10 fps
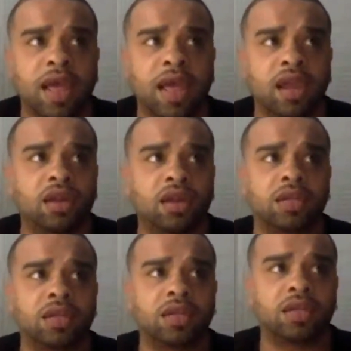I mean, I'm
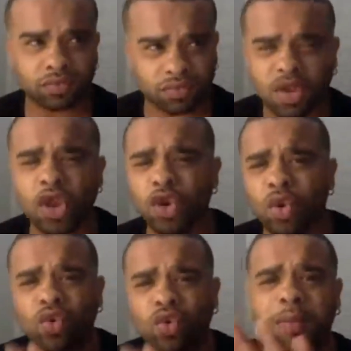not here to,
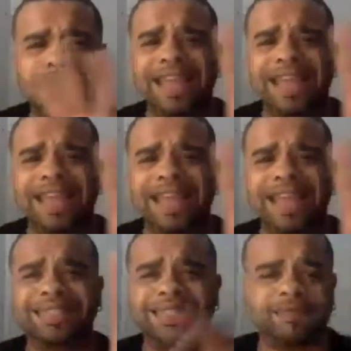nor do I want my legacy to